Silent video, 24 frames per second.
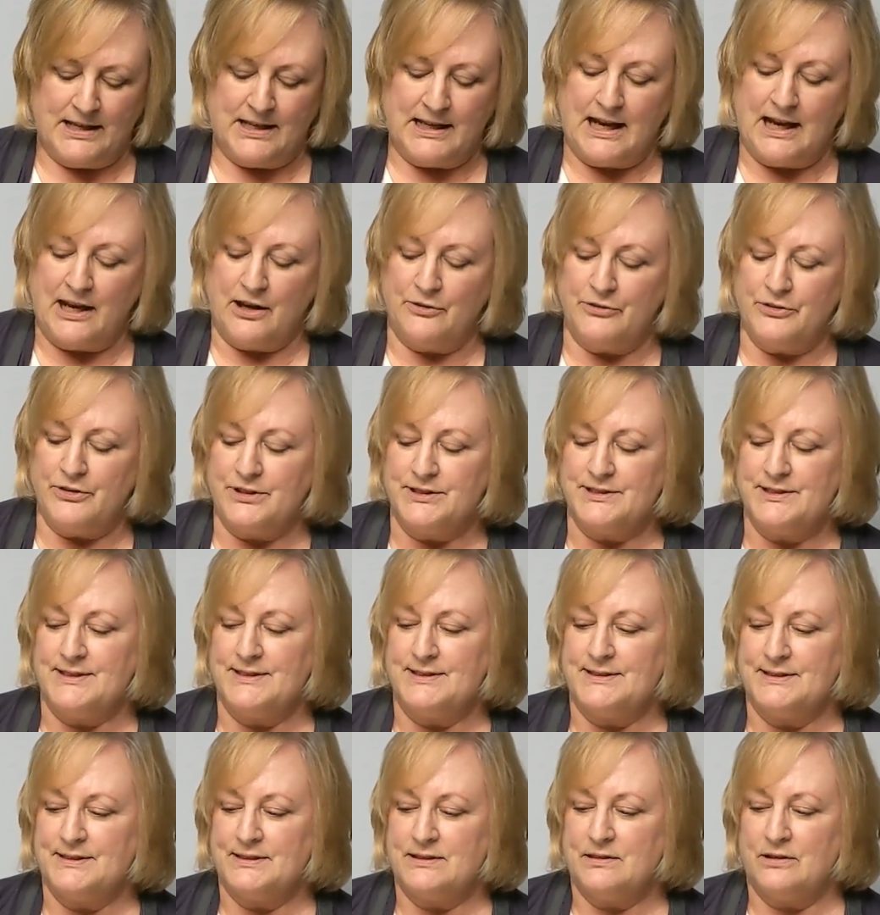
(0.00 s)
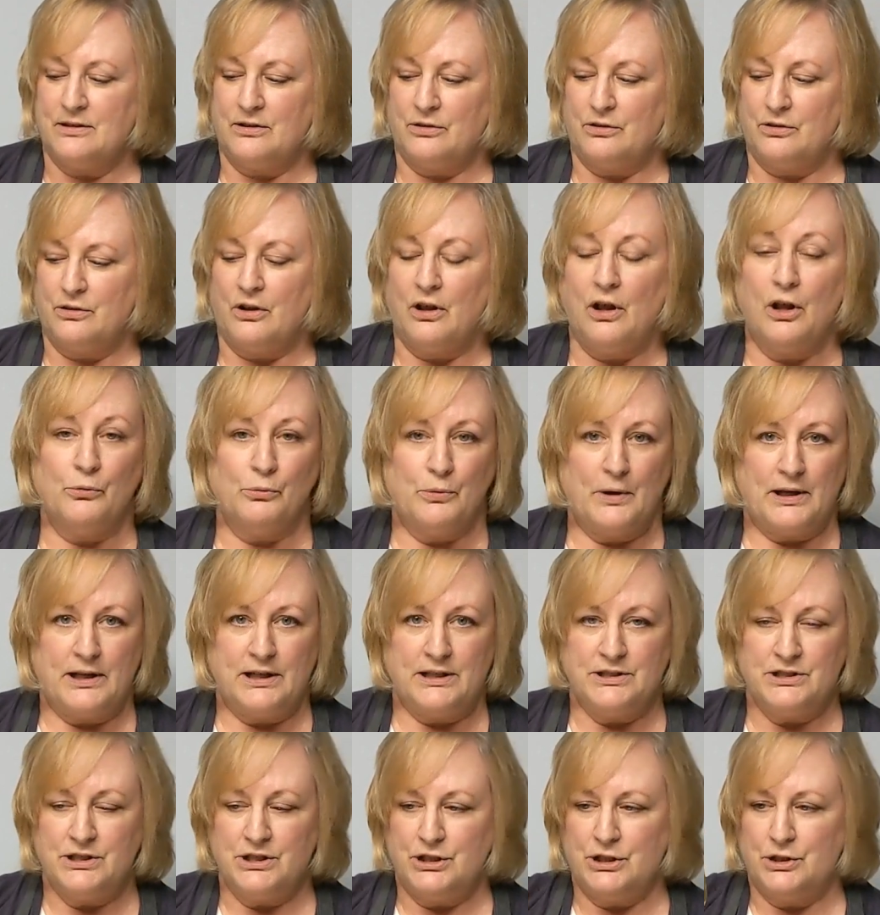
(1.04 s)
Now this is all
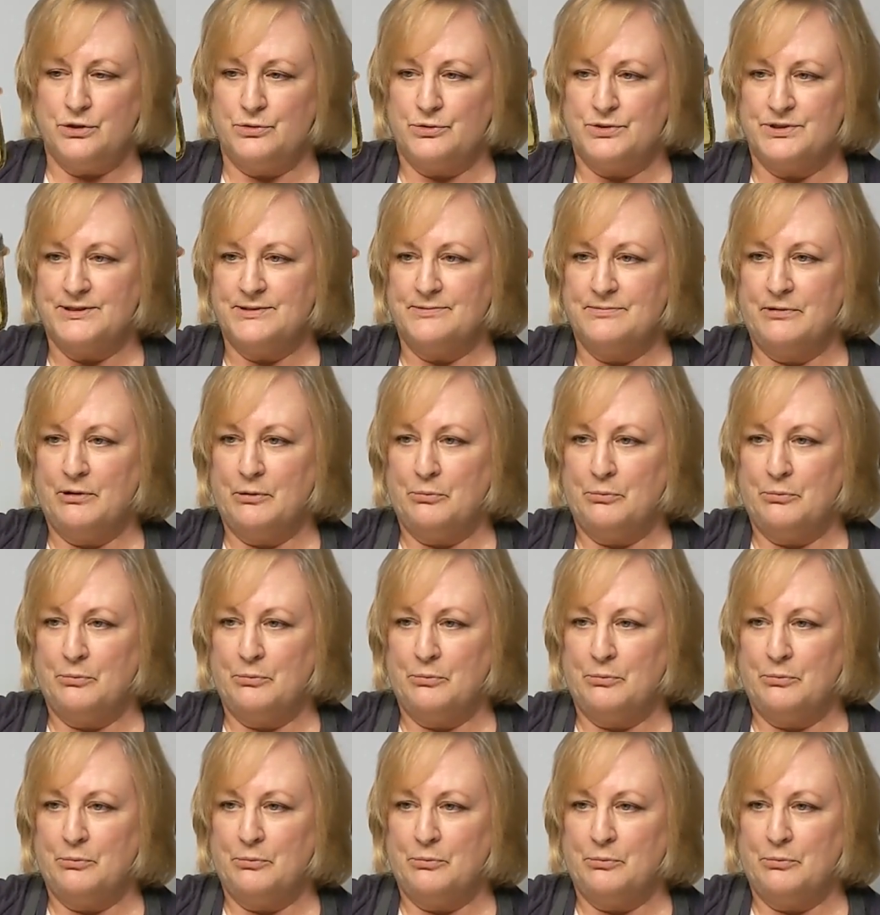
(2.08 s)
ready to use.